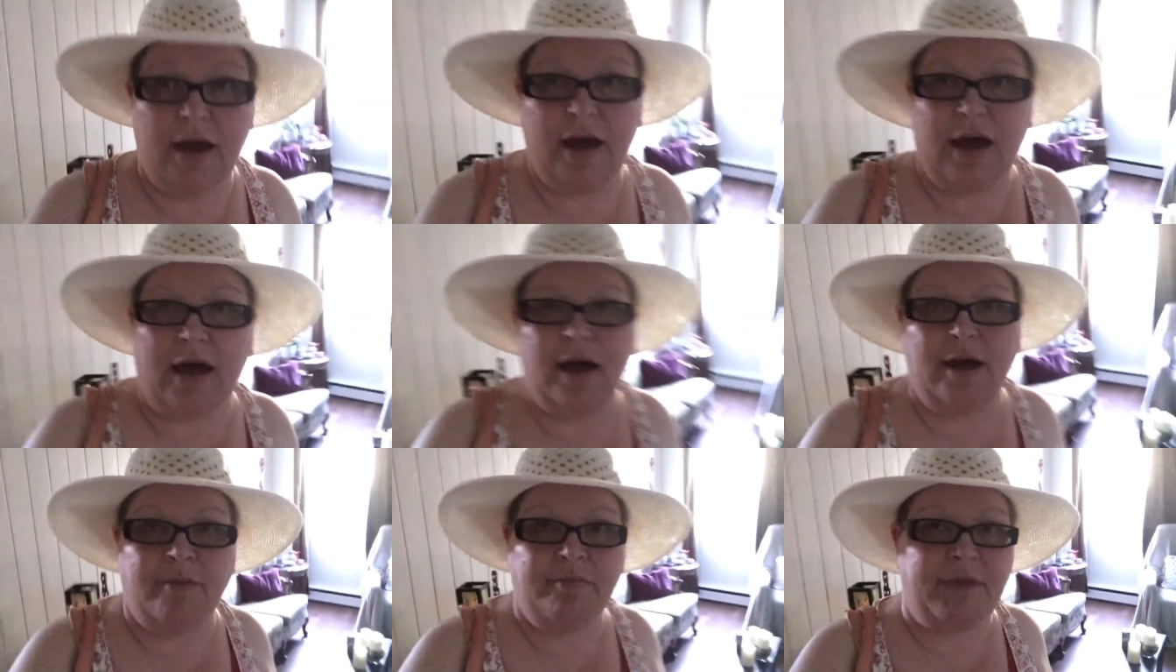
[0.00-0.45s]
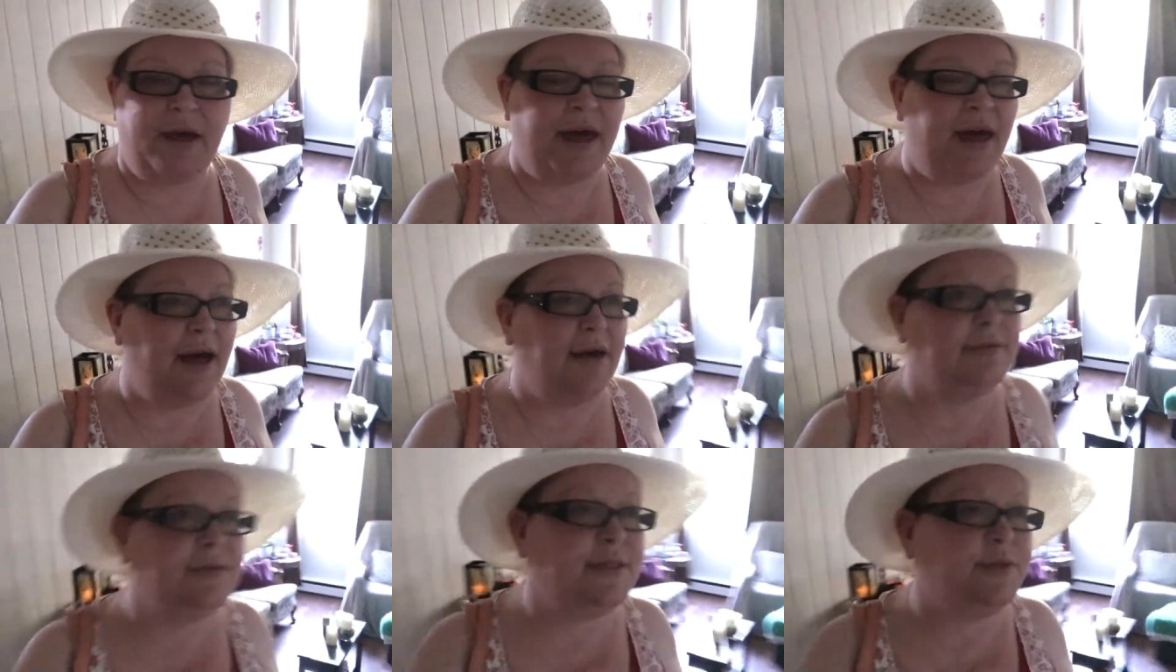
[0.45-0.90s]
I
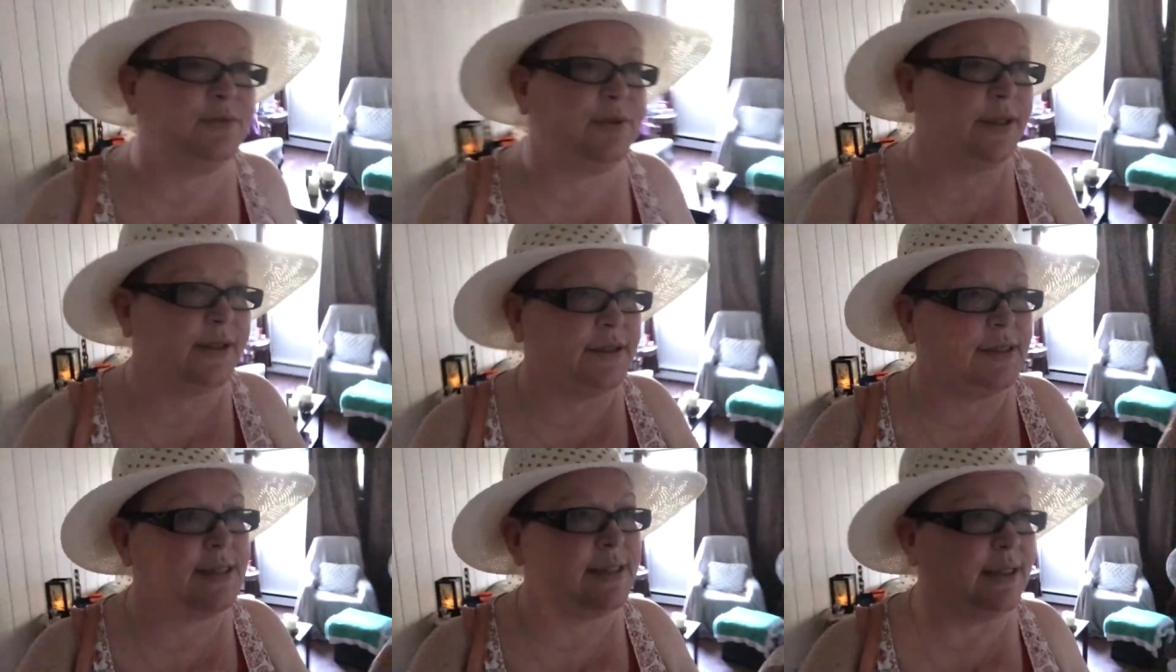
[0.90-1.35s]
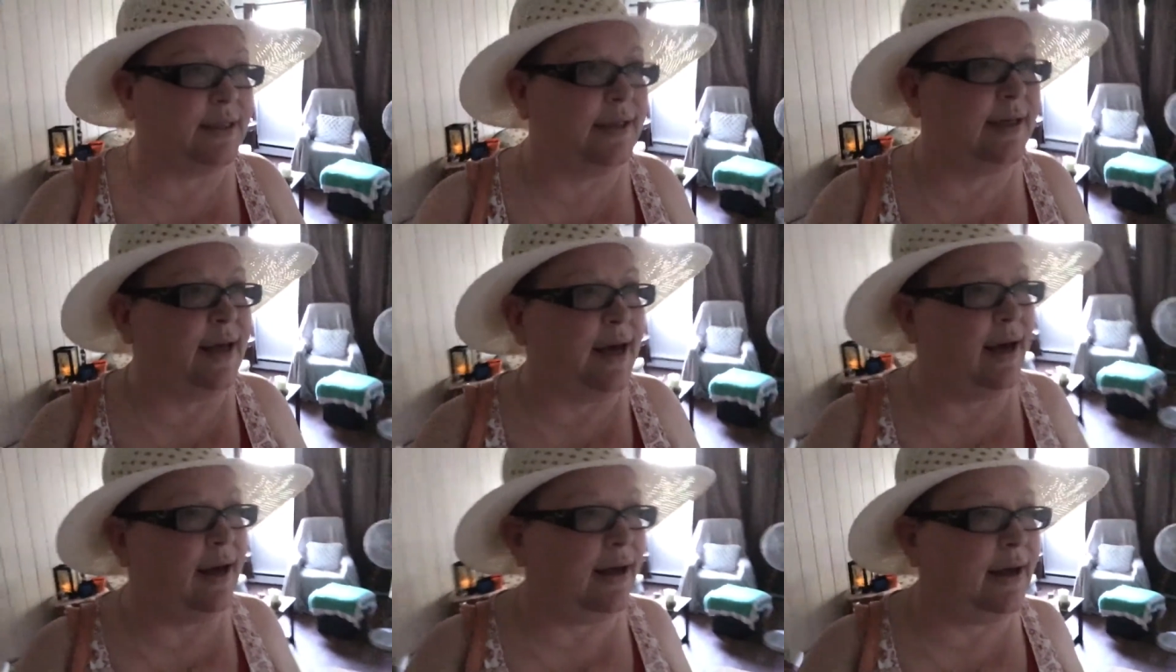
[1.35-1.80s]
have to wear a sun
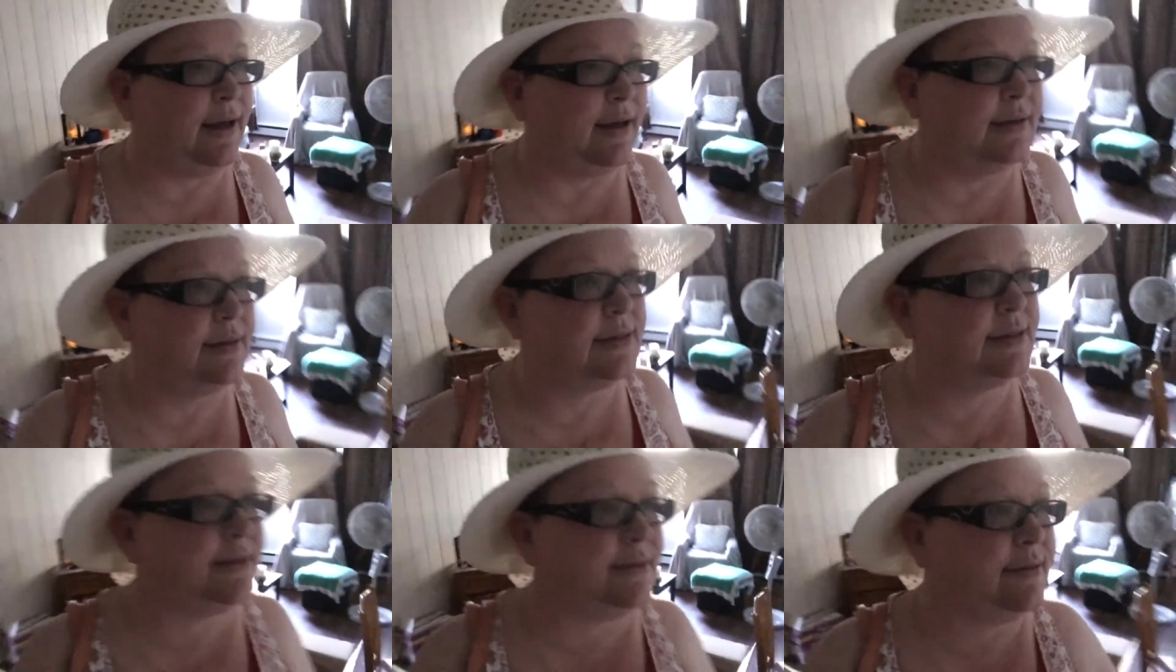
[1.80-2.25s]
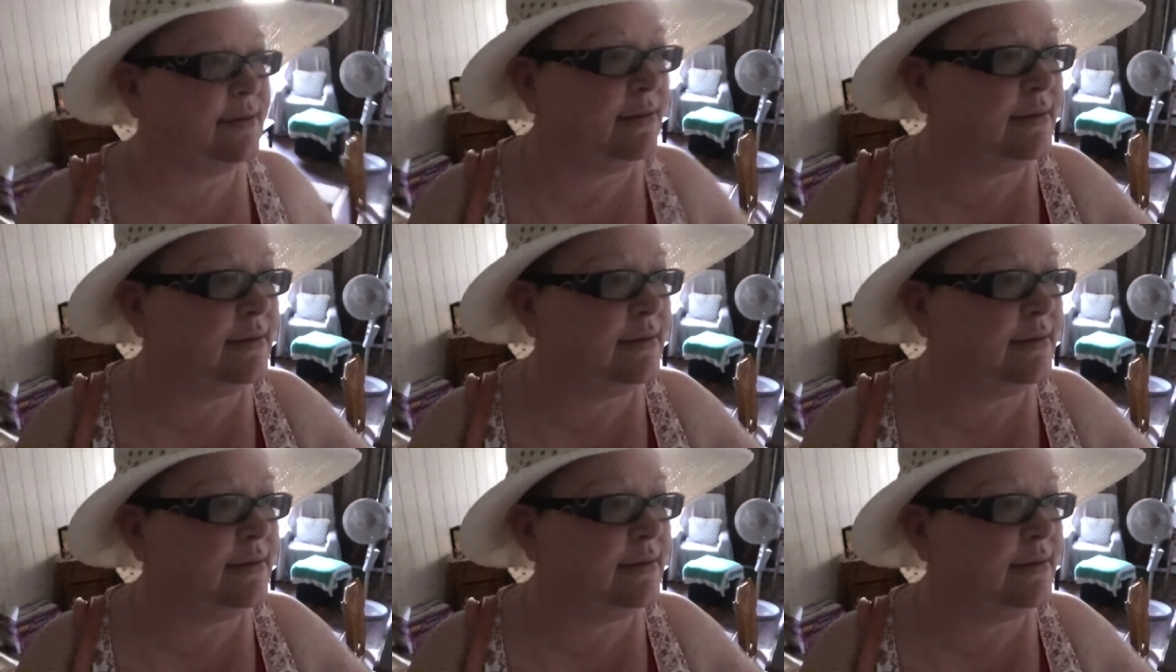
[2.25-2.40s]
hat